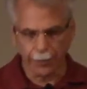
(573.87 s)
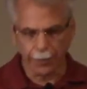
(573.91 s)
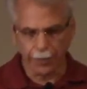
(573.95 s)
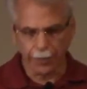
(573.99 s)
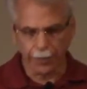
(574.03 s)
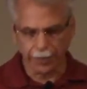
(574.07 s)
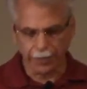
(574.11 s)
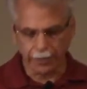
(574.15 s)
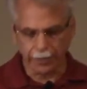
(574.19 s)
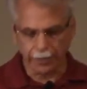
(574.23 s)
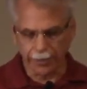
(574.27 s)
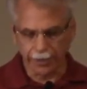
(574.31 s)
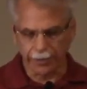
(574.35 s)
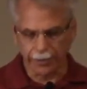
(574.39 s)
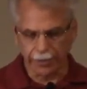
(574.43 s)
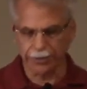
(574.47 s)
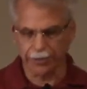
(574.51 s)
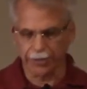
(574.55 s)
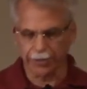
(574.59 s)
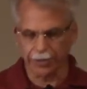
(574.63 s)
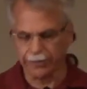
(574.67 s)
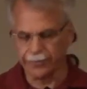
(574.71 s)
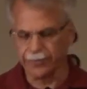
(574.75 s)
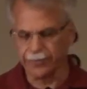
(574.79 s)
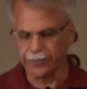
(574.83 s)
but in the
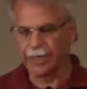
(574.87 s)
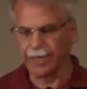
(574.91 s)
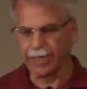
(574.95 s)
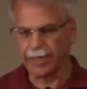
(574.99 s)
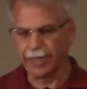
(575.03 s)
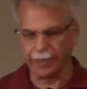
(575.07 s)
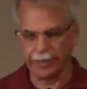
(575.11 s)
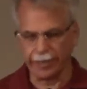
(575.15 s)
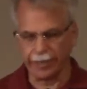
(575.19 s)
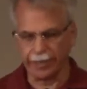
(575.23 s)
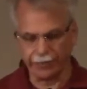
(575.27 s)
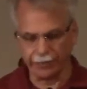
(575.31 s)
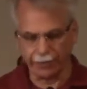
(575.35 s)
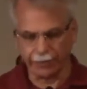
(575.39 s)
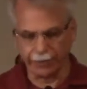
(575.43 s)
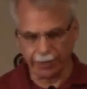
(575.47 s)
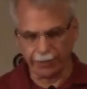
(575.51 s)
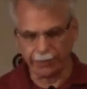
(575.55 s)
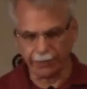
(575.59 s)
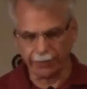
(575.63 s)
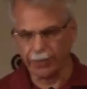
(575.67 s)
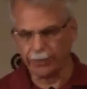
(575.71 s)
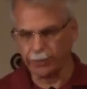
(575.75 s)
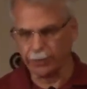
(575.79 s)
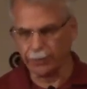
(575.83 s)
midst of that,
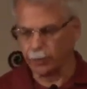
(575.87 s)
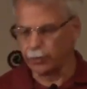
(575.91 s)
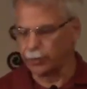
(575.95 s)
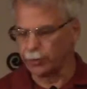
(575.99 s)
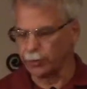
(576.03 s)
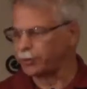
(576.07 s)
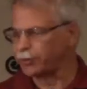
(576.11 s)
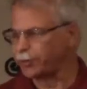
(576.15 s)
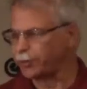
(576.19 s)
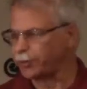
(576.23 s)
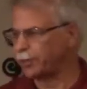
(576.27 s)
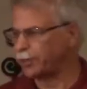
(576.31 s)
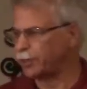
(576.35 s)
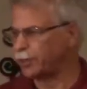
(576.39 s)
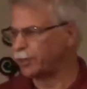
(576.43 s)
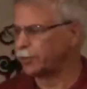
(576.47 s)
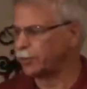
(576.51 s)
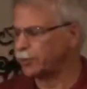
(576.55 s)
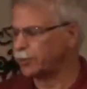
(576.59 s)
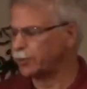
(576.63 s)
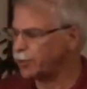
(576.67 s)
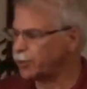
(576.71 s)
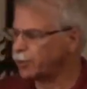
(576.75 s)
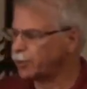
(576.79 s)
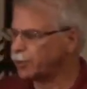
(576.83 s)
as people would stand
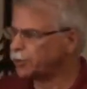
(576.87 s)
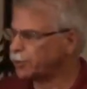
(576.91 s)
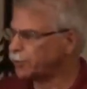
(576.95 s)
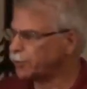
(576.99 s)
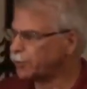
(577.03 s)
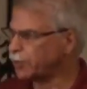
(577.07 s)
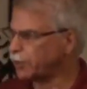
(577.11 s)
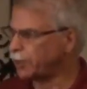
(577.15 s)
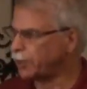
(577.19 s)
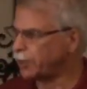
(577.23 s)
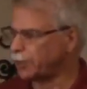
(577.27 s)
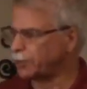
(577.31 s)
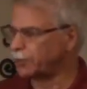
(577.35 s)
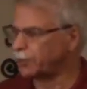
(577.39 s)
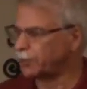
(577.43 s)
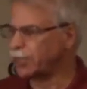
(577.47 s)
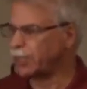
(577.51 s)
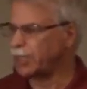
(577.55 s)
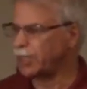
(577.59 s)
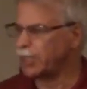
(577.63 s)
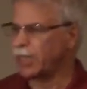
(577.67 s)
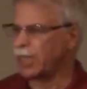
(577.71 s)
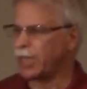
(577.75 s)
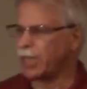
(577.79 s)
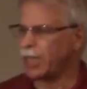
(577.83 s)
up and share some
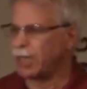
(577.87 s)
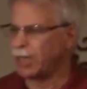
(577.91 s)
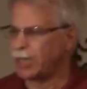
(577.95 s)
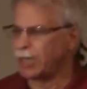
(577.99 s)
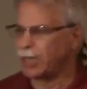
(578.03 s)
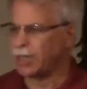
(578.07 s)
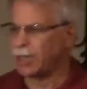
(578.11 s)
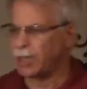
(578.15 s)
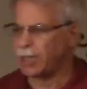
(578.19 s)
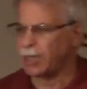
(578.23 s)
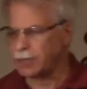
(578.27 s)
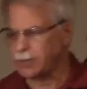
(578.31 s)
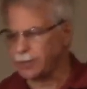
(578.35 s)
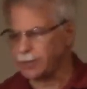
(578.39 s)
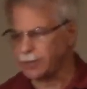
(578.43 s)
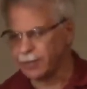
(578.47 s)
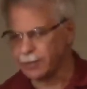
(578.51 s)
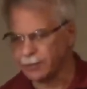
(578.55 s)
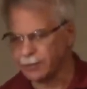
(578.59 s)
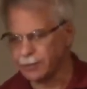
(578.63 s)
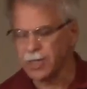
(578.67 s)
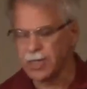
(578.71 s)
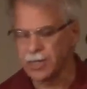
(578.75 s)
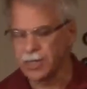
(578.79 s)
things, I tell